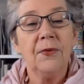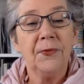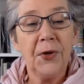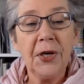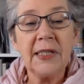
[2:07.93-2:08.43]

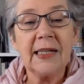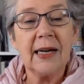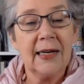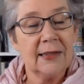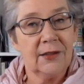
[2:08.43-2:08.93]
first
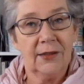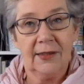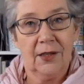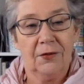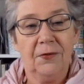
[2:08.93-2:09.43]
ask
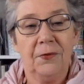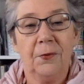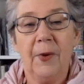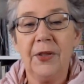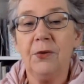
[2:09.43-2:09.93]
yourself
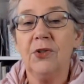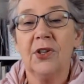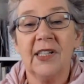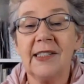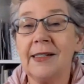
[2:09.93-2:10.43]
whether or
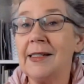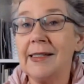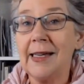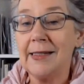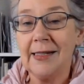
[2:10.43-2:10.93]
not it's a
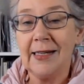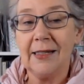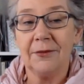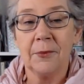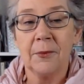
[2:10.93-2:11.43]
necessity.